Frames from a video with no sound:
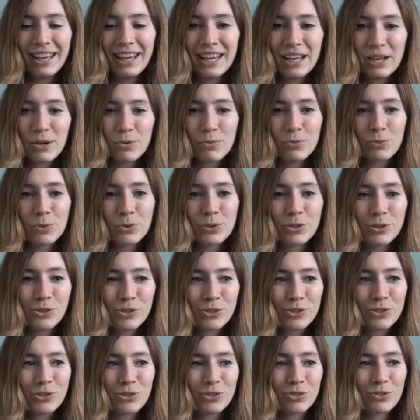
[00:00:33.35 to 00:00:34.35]
It
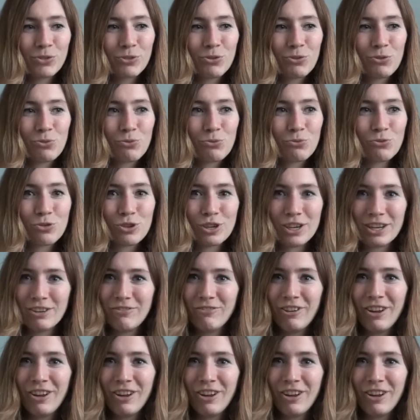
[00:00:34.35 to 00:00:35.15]
was really